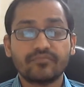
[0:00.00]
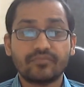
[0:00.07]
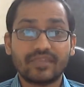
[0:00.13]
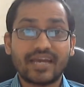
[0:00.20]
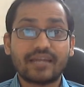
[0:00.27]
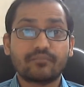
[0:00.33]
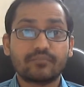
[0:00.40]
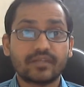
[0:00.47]

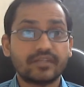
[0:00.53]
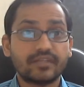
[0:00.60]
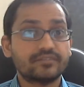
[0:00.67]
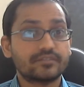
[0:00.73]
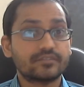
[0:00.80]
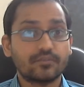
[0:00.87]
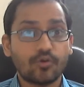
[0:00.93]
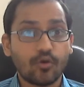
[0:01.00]
That means,
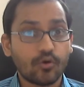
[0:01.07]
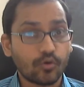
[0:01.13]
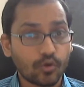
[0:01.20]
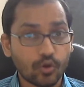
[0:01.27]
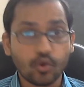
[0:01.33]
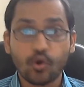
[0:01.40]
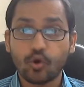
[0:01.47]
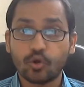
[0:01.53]
you know,
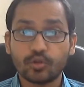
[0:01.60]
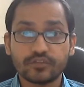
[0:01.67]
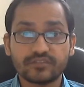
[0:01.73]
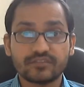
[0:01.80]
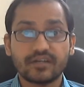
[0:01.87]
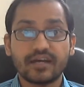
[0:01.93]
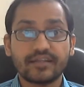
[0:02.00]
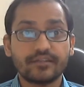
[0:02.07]
gold
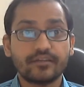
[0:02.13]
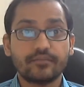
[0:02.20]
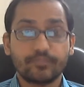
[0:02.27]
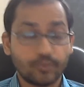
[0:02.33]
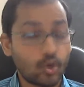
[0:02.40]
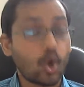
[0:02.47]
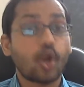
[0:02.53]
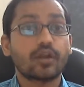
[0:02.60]
standard,
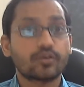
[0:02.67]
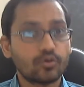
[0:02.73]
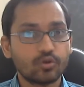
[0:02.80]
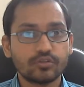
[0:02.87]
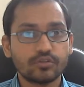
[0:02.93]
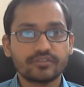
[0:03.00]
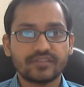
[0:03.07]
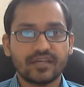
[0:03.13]
pure
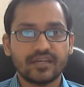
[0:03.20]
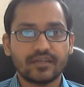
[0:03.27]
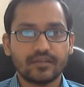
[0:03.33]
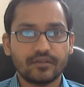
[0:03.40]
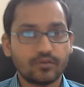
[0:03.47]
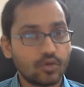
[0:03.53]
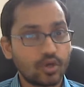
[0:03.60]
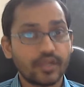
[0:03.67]
gold
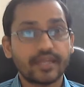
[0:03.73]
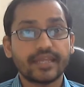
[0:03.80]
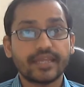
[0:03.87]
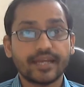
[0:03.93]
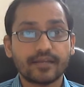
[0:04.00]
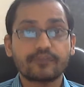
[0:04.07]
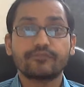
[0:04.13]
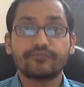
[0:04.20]
standard, not any
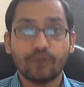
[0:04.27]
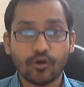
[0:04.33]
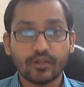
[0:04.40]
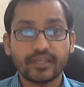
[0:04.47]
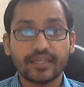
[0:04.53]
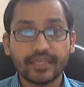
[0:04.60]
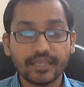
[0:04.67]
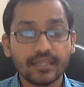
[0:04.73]
kind of
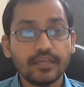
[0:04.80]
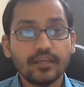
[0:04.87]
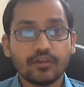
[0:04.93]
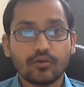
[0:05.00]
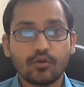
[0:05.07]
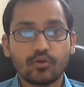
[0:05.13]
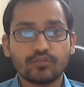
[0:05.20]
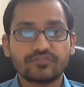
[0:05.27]
phony
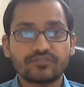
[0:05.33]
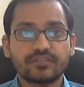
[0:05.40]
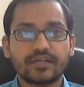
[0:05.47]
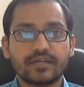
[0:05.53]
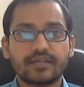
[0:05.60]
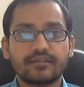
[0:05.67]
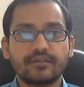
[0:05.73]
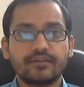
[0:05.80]
gold
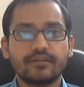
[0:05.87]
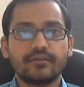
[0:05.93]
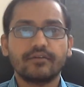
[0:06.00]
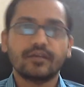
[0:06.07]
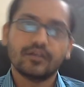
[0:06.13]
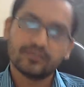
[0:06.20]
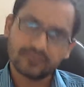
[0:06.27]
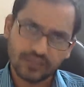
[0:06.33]
standard.
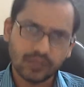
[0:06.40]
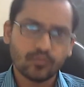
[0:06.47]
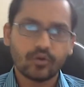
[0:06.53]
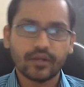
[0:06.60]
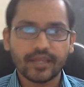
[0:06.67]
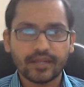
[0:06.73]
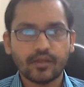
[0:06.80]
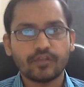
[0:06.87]
Silver
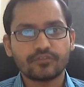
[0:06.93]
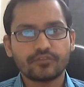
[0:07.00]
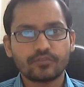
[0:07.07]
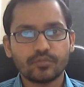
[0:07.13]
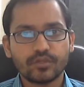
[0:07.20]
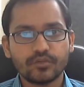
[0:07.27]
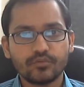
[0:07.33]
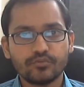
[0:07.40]
can also
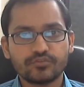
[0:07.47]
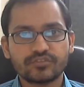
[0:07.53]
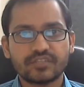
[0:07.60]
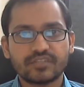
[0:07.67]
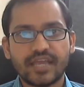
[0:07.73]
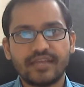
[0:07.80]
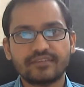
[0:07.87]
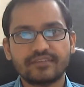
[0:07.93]
be used
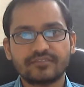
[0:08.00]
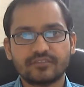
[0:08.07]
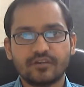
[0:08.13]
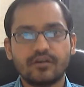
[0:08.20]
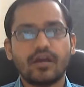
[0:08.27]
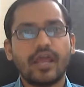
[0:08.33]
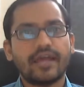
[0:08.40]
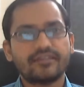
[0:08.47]

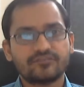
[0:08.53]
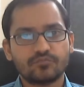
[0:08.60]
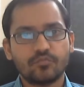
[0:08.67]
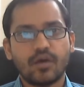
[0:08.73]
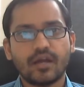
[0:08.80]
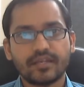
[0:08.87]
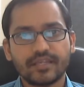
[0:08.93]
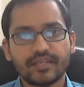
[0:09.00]
as
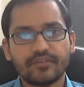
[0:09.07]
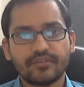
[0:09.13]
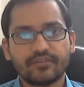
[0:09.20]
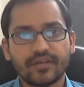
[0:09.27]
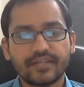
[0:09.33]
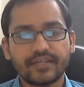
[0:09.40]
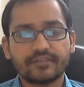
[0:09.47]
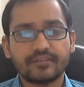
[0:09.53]
money,
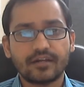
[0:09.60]
right?